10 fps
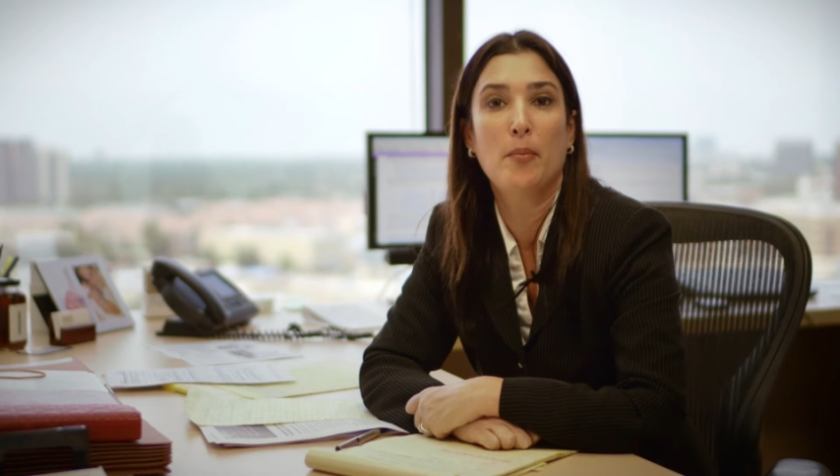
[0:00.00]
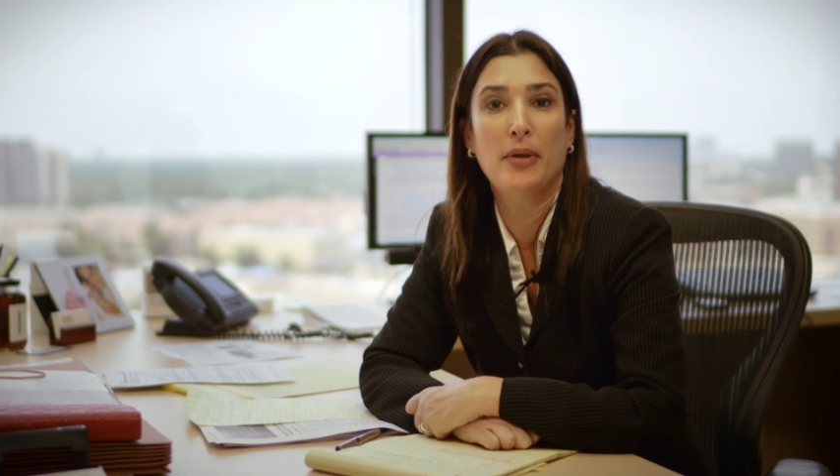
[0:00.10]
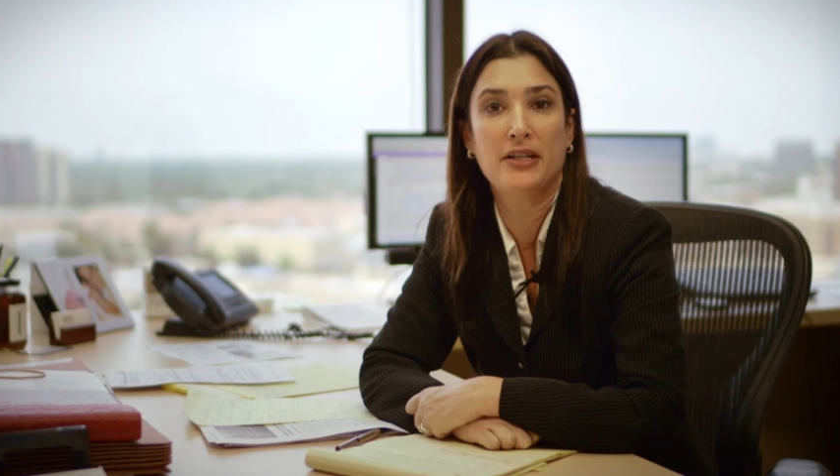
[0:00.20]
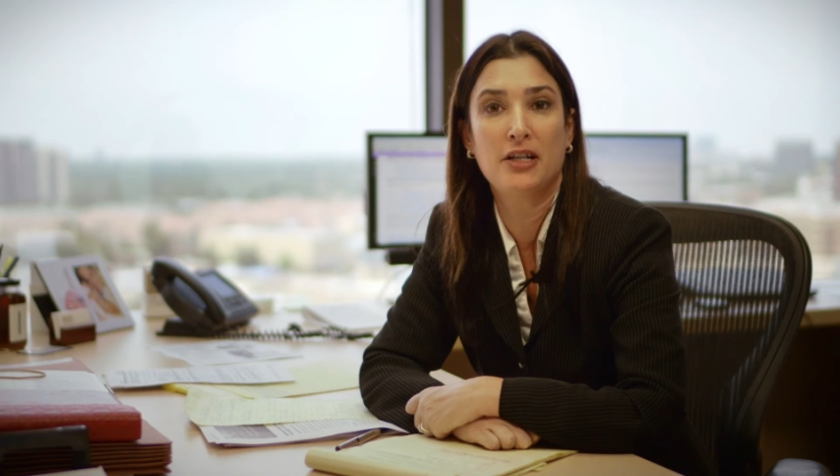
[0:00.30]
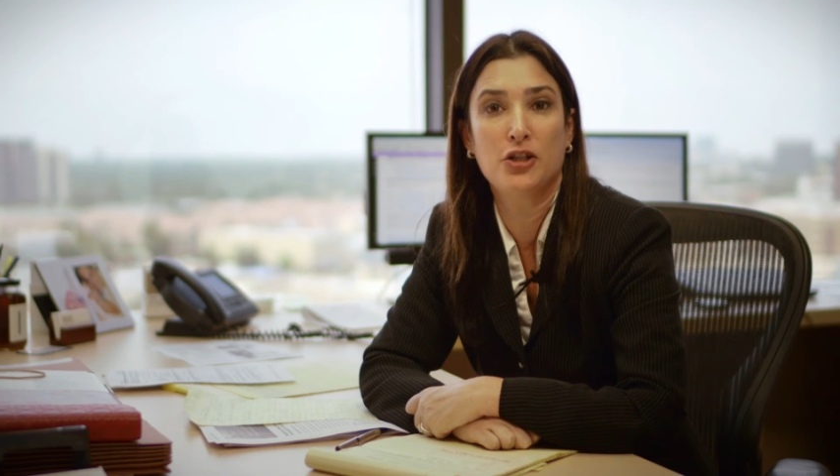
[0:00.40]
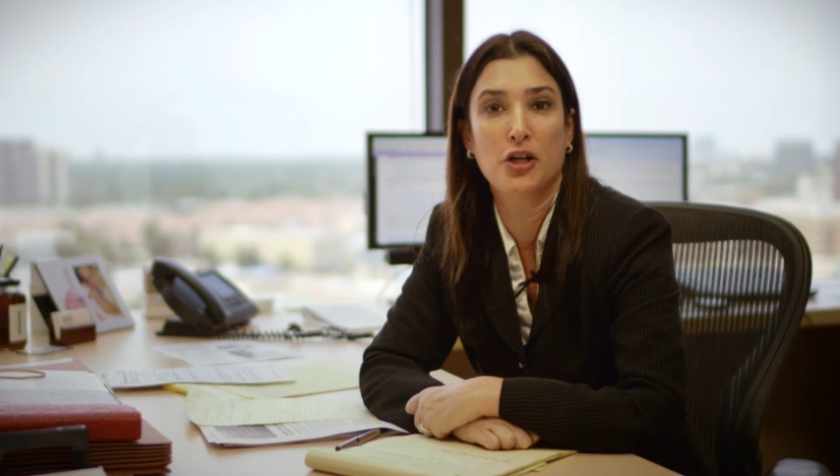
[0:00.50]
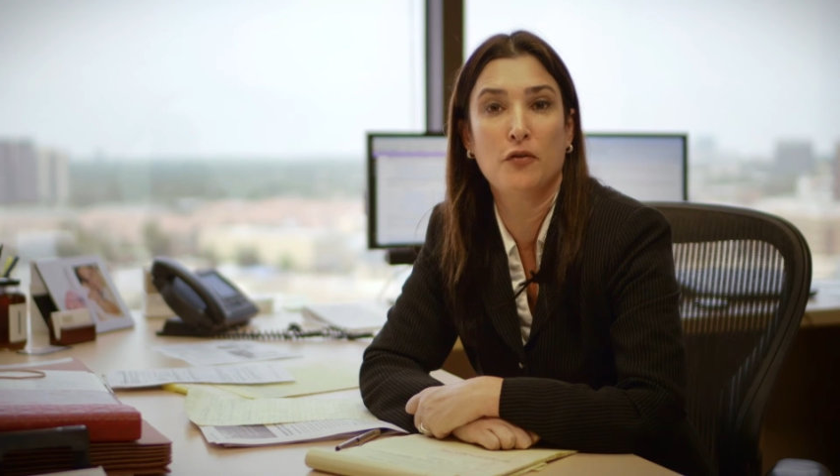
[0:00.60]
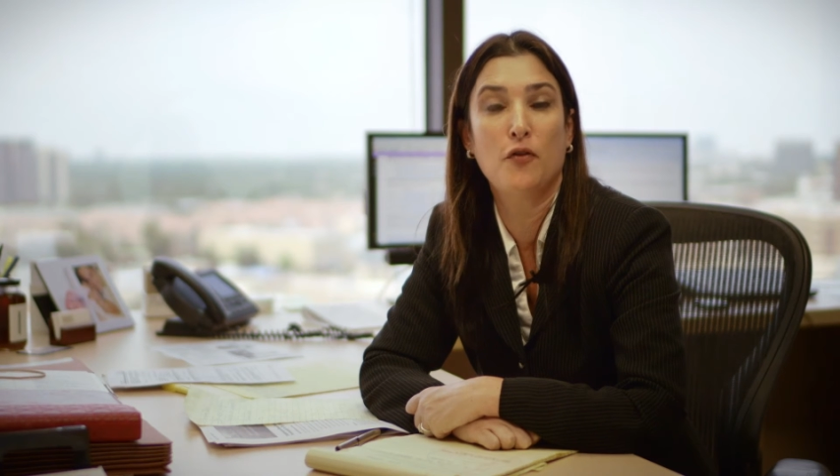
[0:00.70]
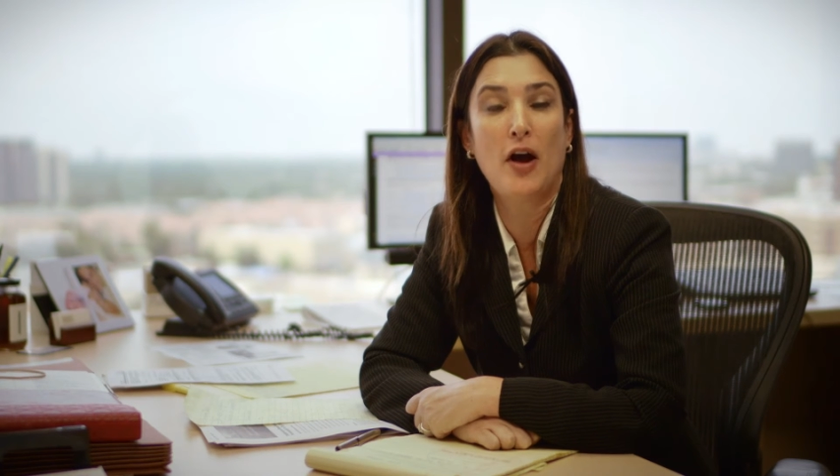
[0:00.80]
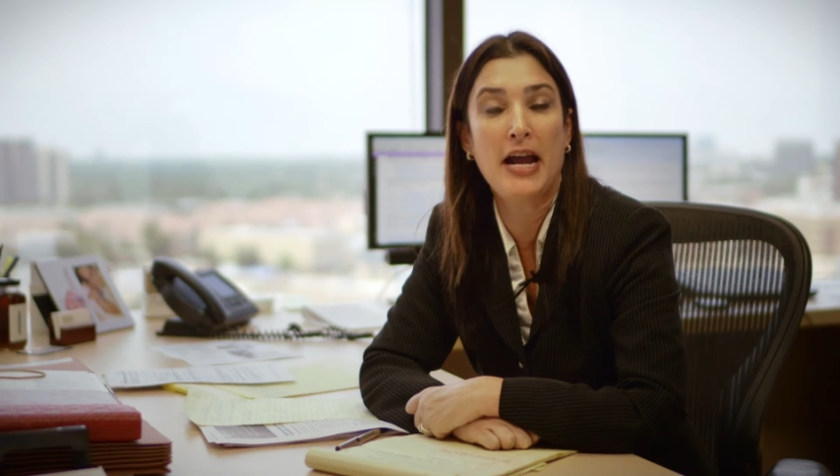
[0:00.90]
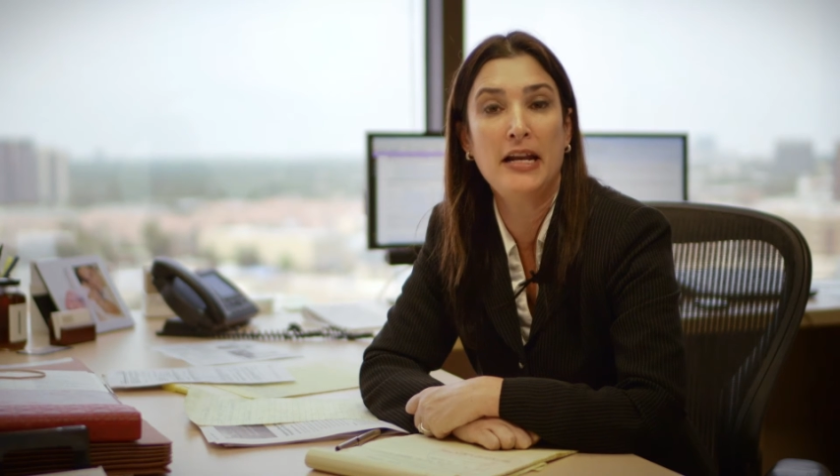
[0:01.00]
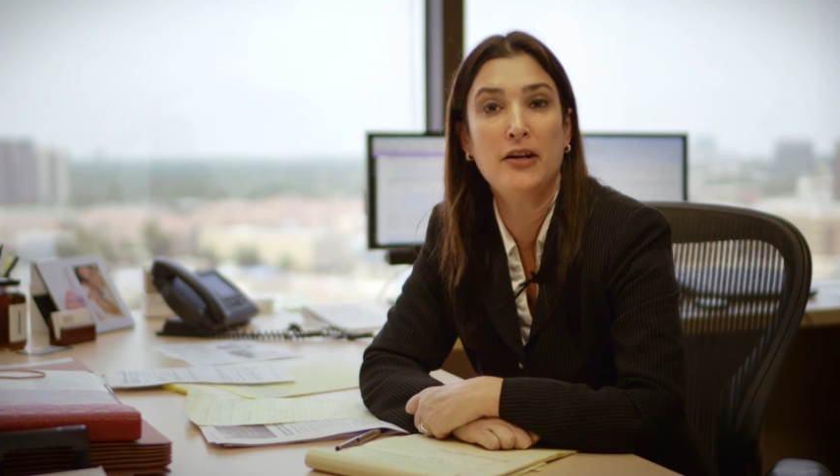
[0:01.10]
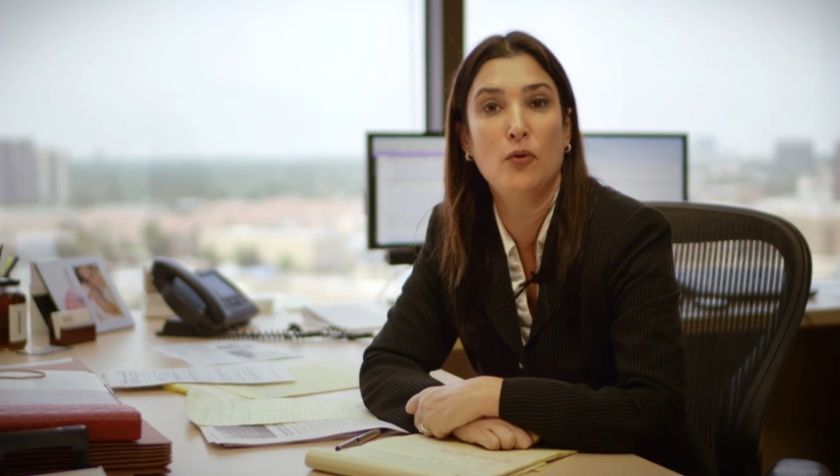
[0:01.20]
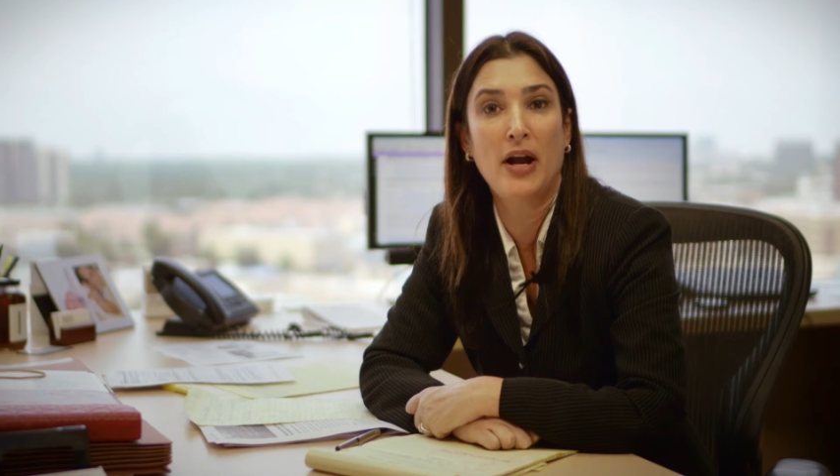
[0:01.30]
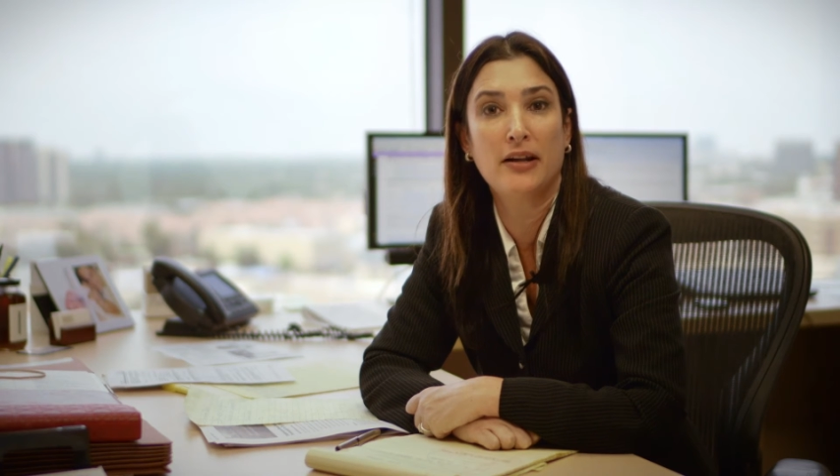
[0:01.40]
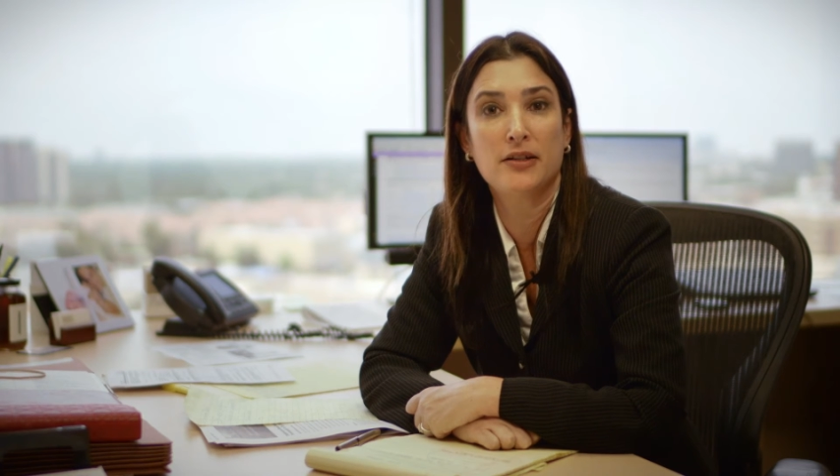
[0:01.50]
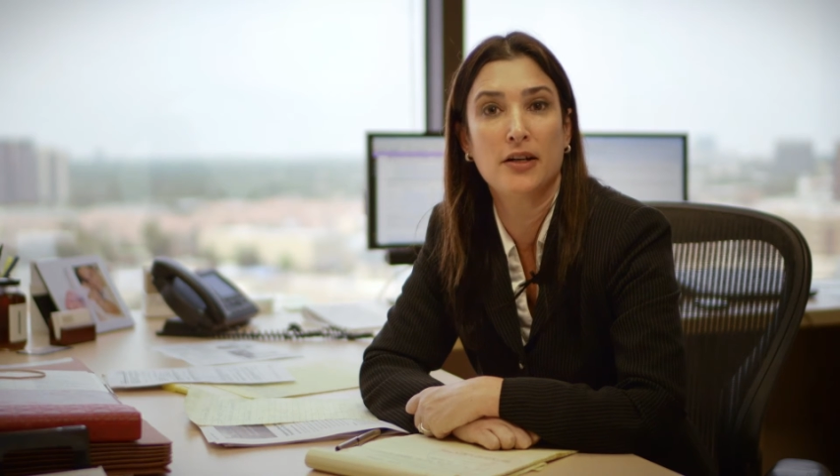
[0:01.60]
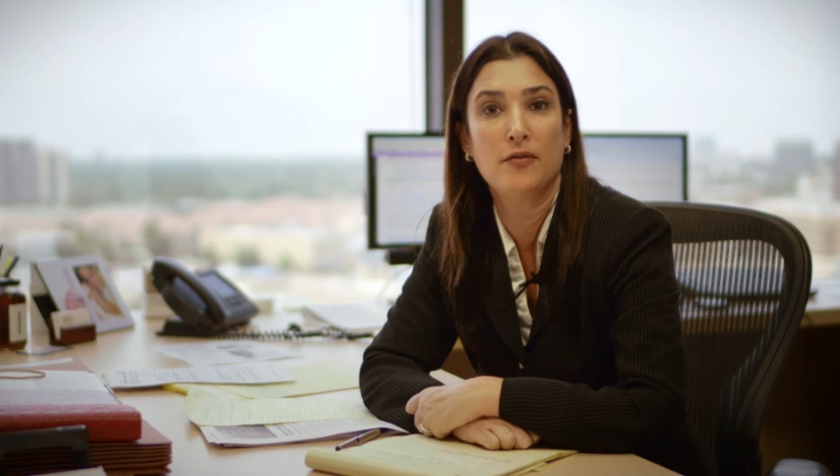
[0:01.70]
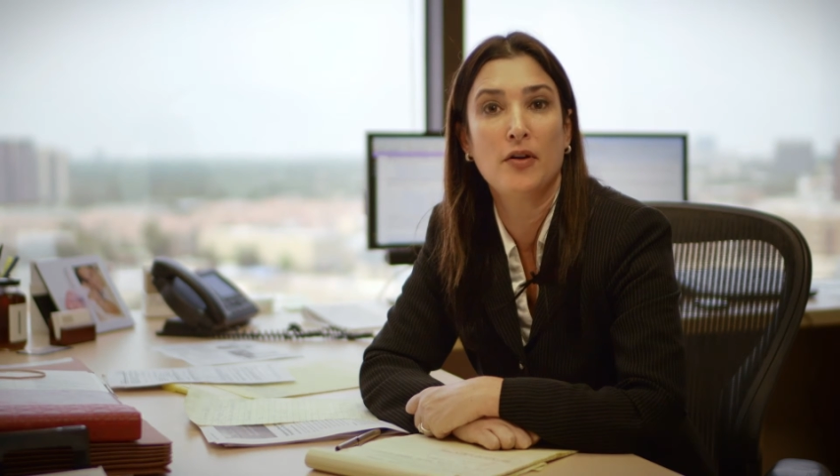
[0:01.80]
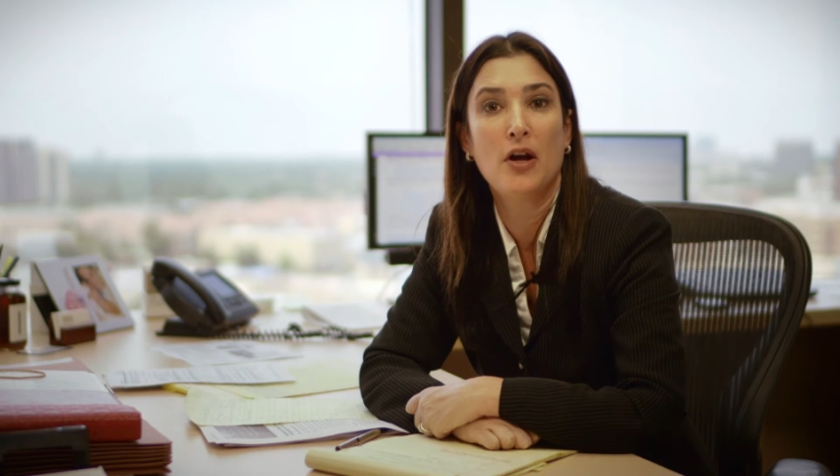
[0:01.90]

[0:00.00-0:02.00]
Petition for Alien Relative